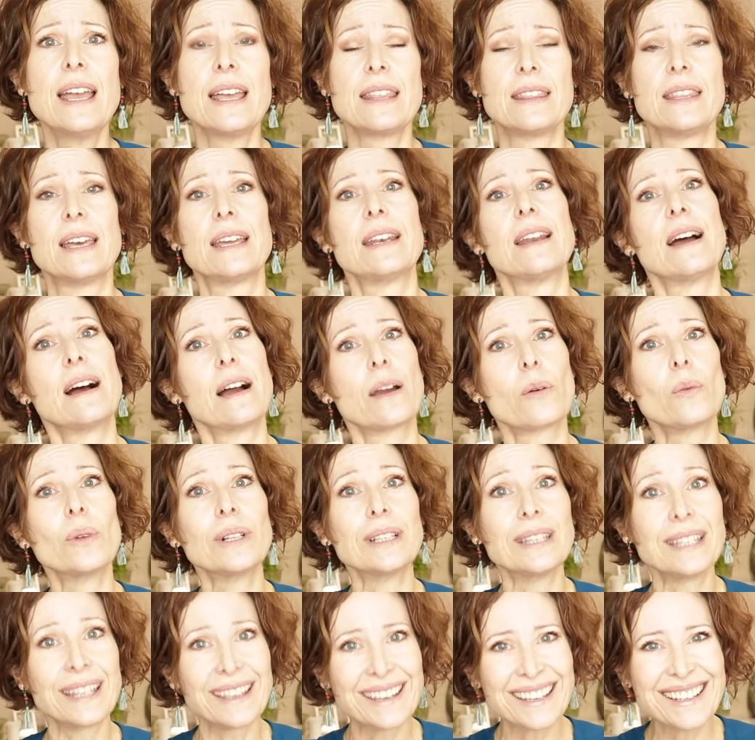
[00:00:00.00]
that I will
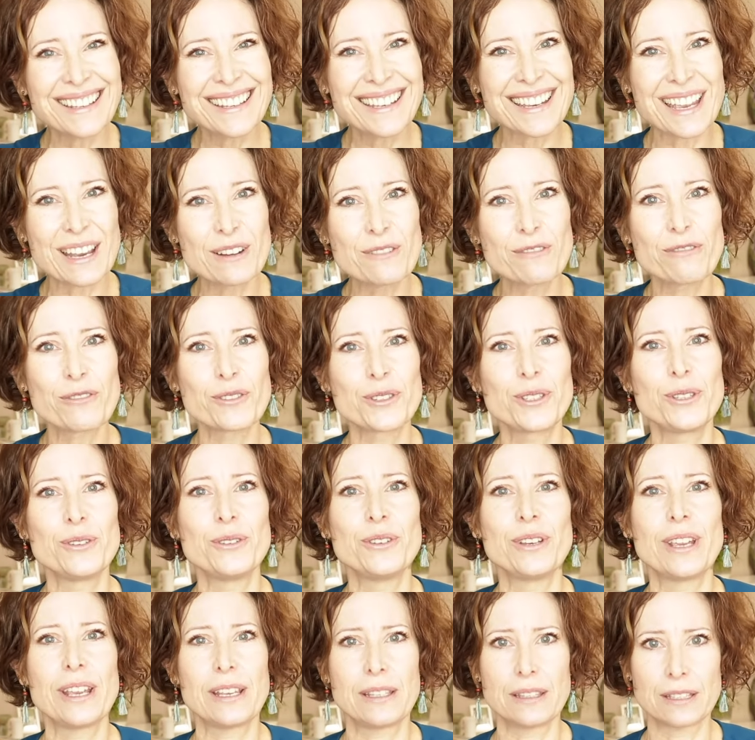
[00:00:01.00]
link again for
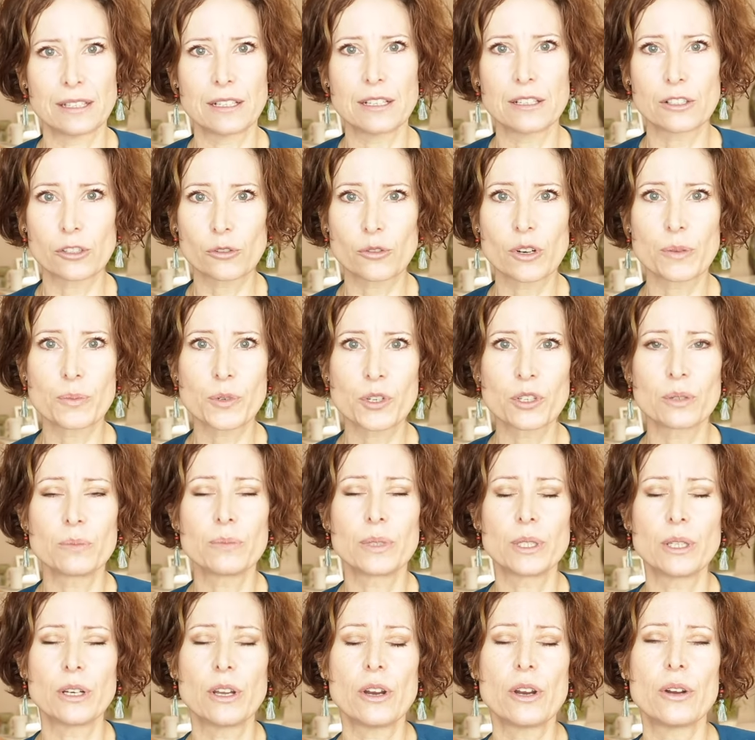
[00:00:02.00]
you in the description
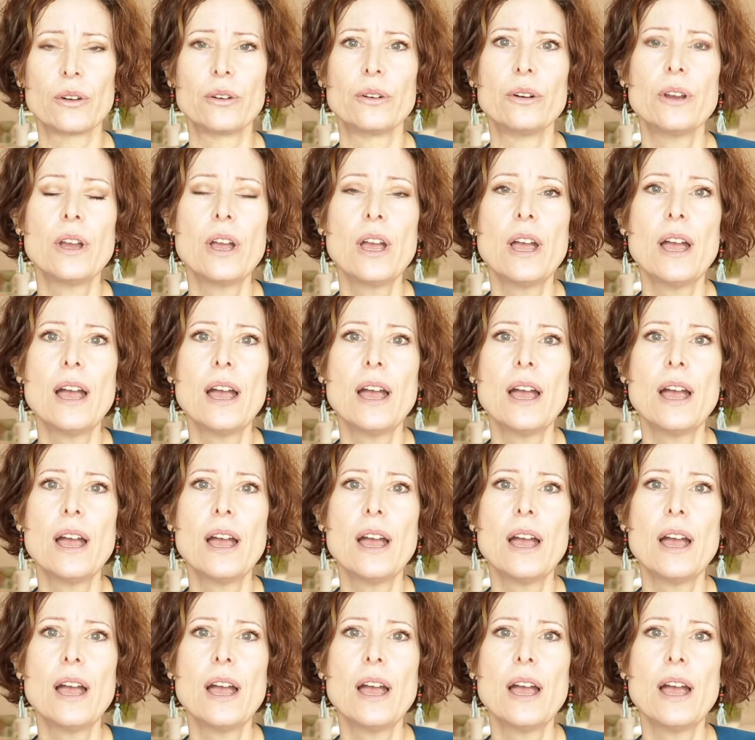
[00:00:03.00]
below,